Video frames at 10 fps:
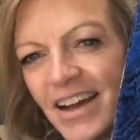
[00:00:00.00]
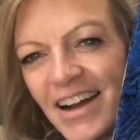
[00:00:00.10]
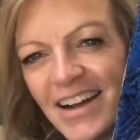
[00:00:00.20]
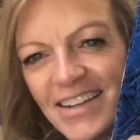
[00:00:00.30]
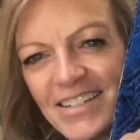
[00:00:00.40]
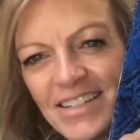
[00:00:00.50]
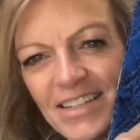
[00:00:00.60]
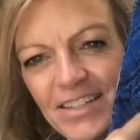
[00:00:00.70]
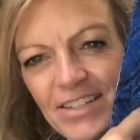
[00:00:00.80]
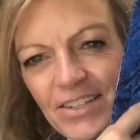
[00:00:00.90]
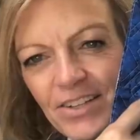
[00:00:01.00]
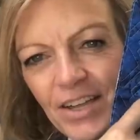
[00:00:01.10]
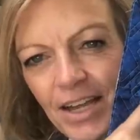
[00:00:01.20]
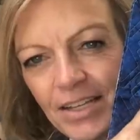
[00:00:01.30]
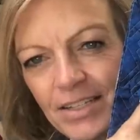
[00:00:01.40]
I see this little
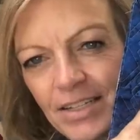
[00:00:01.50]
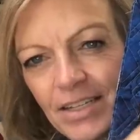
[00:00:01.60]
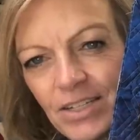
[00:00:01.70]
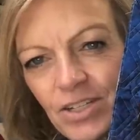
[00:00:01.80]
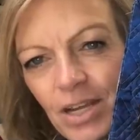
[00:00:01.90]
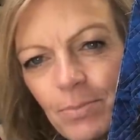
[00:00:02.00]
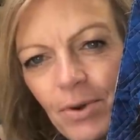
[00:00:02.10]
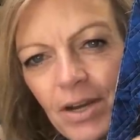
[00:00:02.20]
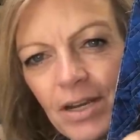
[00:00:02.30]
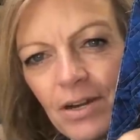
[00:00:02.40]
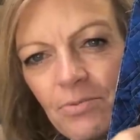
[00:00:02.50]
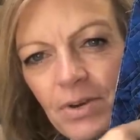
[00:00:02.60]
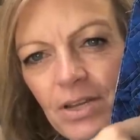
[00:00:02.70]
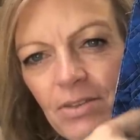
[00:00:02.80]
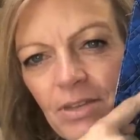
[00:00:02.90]
hexy shape right here. What
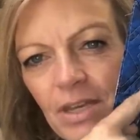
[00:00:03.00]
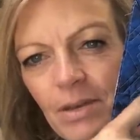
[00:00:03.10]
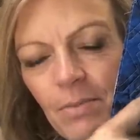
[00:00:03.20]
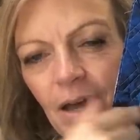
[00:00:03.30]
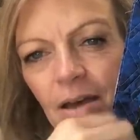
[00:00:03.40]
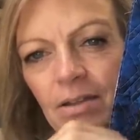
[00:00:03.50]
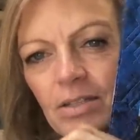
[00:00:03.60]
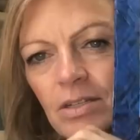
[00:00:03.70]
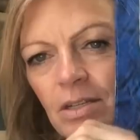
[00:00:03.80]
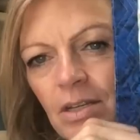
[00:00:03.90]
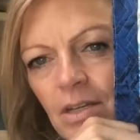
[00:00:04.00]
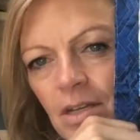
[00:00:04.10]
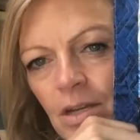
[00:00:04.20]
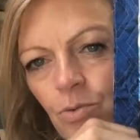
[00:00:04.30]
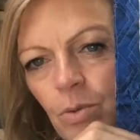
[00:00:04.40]
do you think about
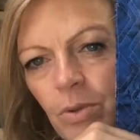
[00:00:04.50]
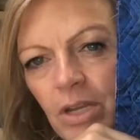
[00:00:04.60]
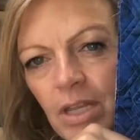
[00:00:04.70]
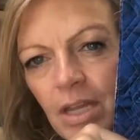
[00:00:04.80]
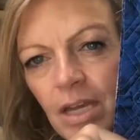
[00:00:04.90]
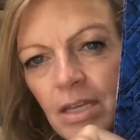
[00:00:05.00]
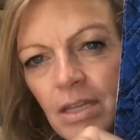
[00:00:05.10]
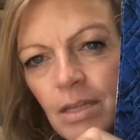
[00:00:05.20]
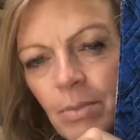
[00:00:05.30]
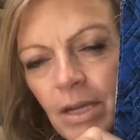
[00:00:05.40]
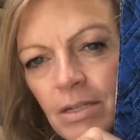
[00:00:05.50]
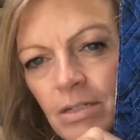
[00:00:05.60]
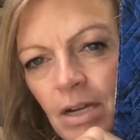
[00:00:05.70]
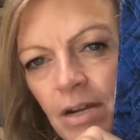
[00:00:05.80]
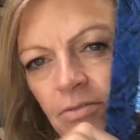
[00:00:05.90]
repeating that in the
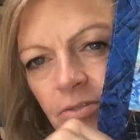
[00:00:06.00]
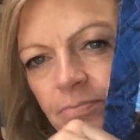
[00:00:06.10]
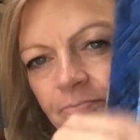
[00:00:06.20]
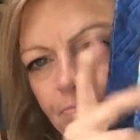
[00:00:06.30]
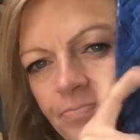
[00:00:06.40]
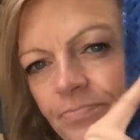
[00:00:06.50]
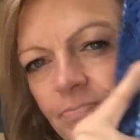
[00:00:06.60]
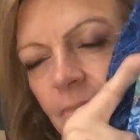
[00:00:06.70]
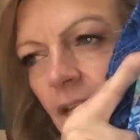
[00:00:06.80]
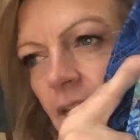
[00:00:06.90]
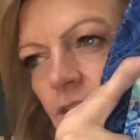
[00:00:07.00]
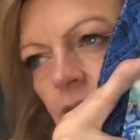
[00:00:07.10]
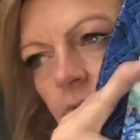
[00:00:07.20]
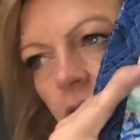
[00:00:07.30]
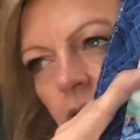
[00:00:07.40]
pantograph? And she
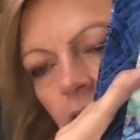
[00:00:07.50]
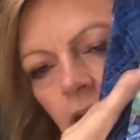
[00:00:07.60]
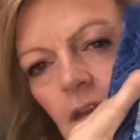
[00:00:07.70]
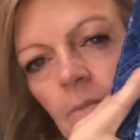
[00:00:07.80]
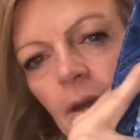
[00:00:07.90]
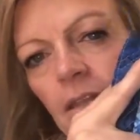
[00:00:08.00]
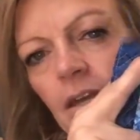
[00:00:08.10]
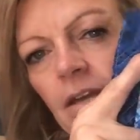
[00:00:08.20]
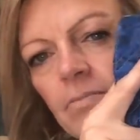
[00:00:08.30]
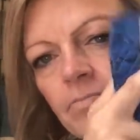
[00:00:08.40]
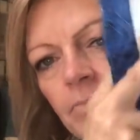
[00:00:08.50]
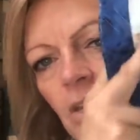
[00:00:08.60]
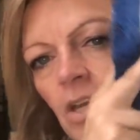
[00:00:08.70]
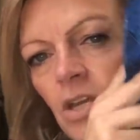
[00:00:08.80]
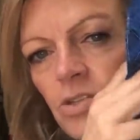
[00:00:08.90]
was excited about that.
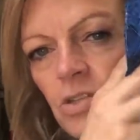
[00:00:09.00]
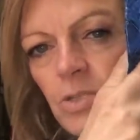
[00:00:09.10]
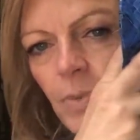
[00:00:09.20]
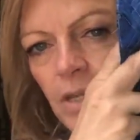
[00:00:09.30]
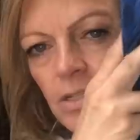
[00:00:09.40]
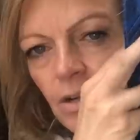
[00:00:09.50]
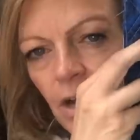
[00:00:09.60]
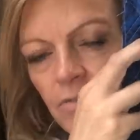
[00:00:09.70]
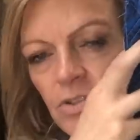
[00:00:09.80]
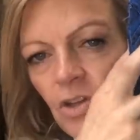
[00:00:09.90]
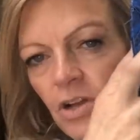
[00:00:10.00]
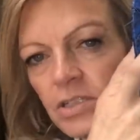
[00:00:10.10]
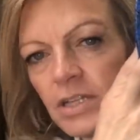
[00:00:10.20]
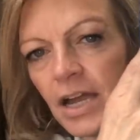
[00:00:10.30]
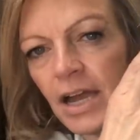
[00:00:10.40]
So this pantograph is called
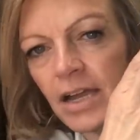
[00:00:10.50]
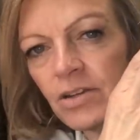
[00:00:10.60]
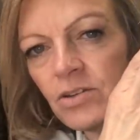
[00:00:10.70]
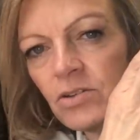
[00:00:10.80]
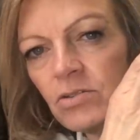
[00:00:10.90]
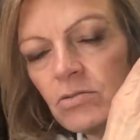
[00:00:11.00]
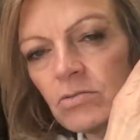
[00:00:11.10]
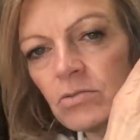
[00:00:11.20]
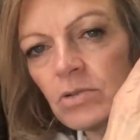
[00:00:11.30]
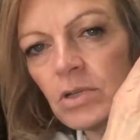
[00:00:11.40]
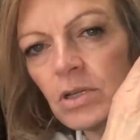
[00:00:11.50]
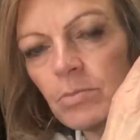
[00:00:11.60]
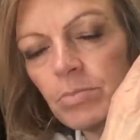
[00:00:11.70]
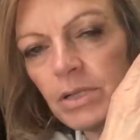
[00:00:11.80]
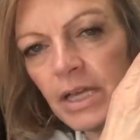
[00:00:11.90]
Diagonal
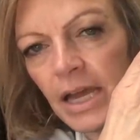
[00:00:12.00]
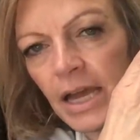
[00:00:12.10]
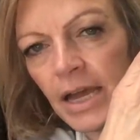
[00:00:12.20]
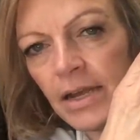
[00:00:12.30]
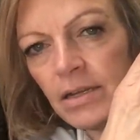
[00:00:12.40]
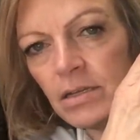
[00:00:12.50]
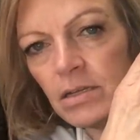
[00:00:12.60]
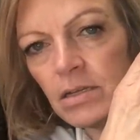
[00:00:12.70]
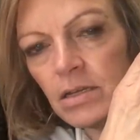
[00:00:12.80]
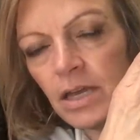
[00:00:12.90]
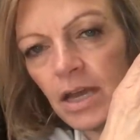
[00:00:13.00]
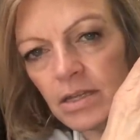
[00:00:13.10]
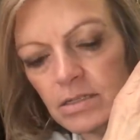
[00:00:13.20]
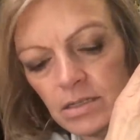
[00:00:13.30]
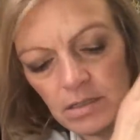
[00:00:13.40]
plaid
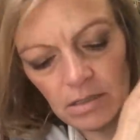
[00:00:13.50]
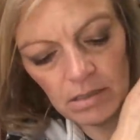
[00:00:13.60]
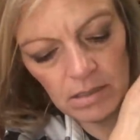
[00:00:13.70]
hexies.